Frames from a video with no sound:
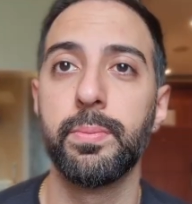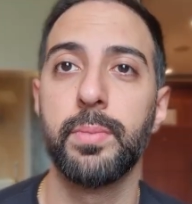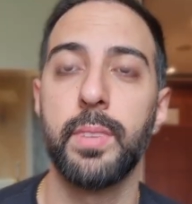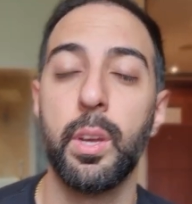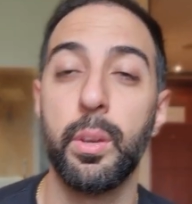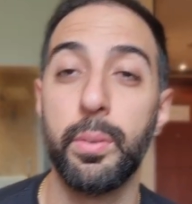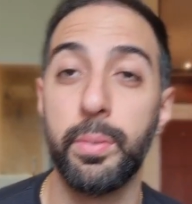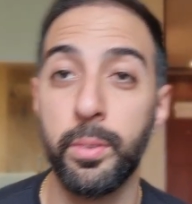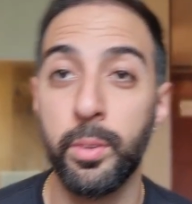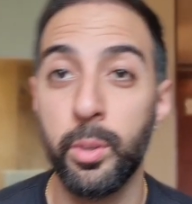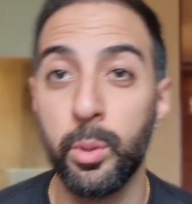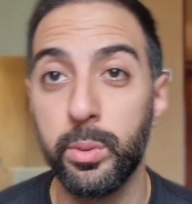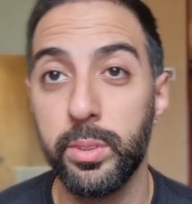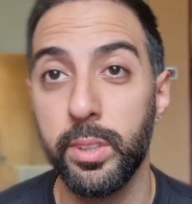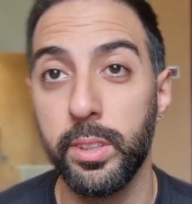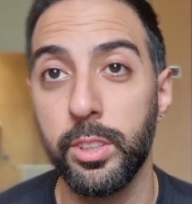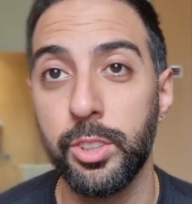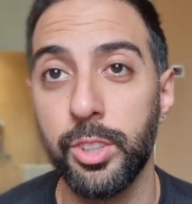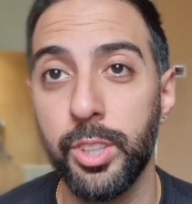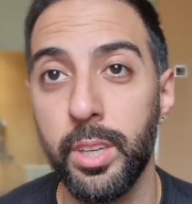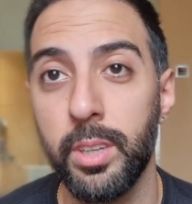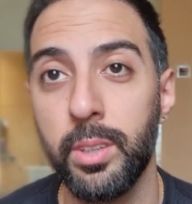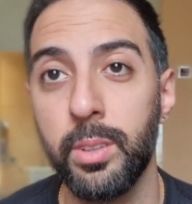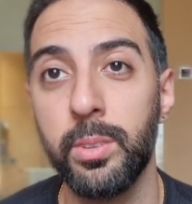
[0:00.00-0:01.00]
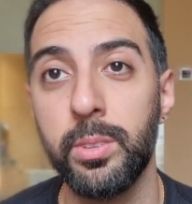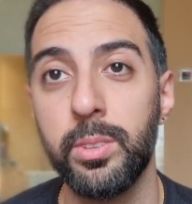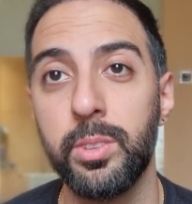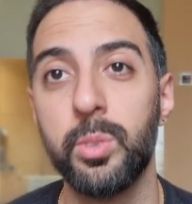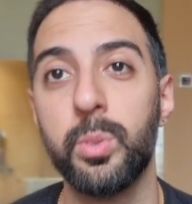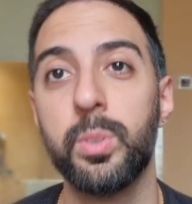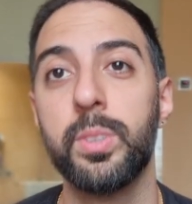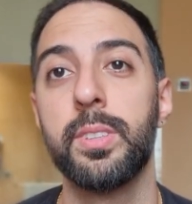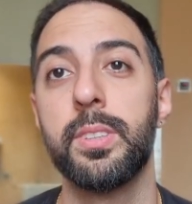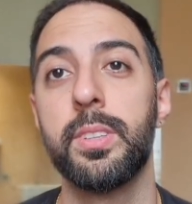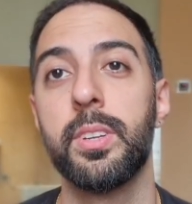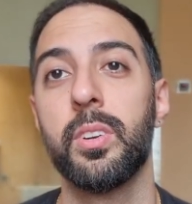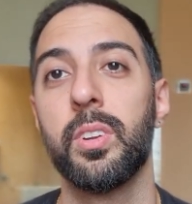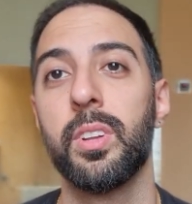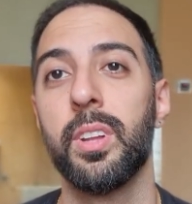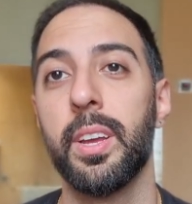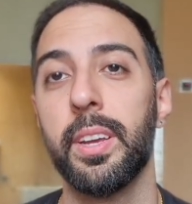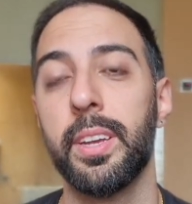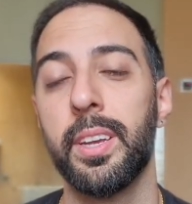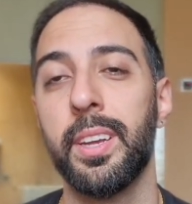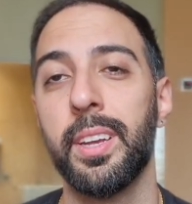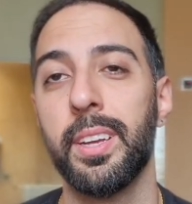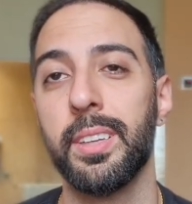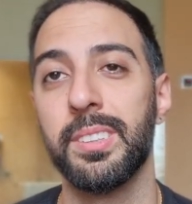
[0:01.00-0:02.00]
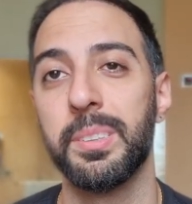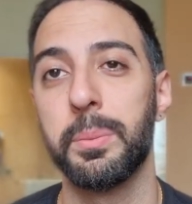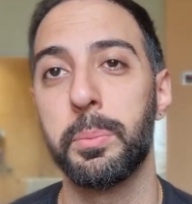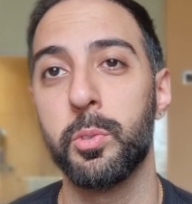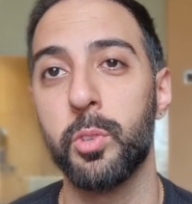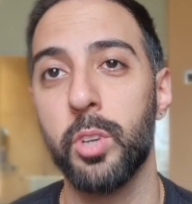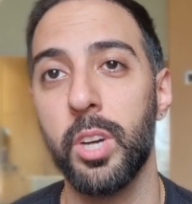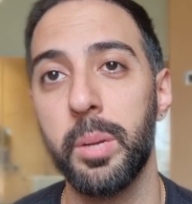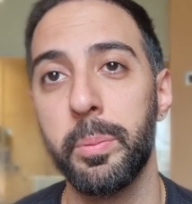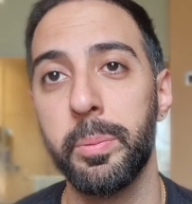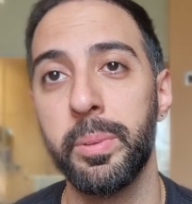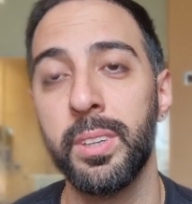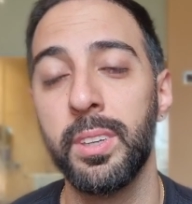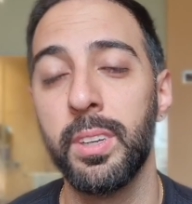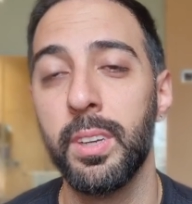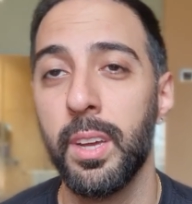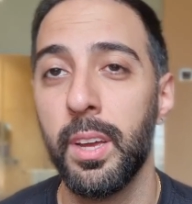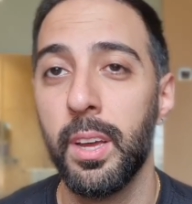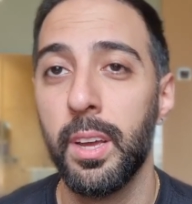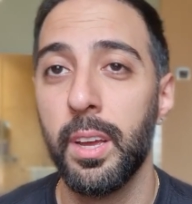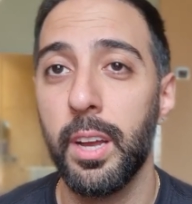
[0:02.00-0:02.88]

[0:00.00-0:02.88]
Now, if you're new to the channel, do consider liking and subscribing.